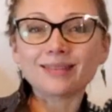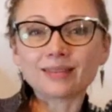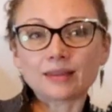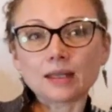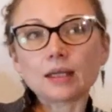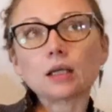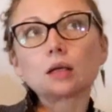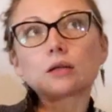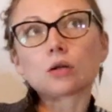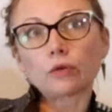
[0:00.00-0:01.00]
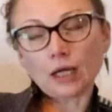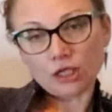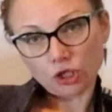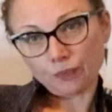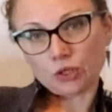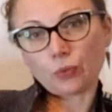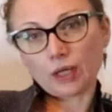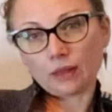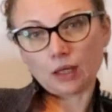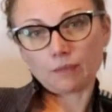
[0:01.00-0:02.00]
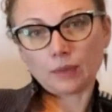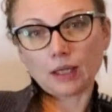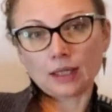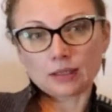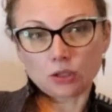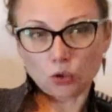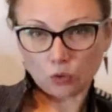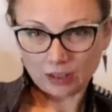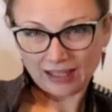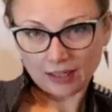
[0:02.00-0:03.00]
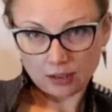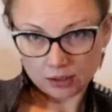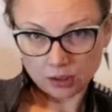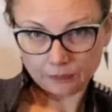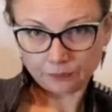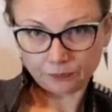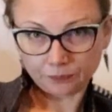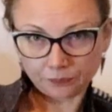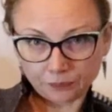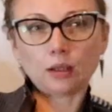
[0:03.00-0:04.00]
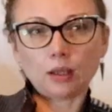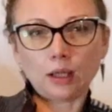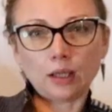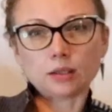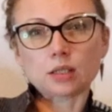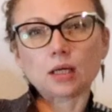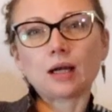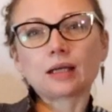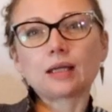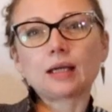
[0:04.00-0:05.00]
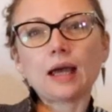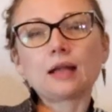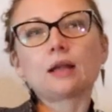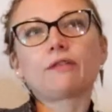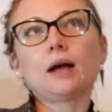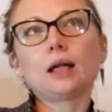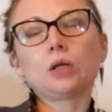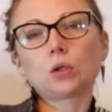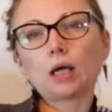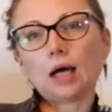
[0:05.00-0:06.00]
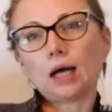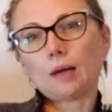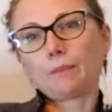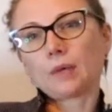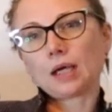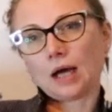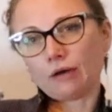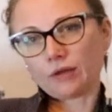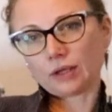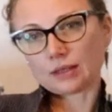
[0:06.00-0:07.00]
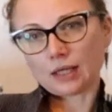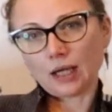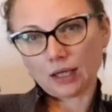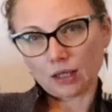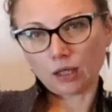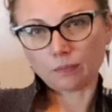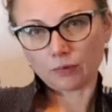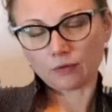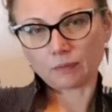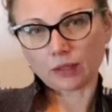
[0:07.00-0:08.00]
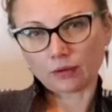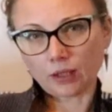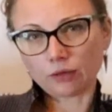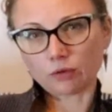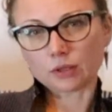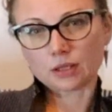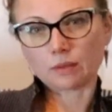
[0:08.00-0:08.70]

the correlation between them is not clear cut. It, again, if I look at me having this hiccup of my thyroid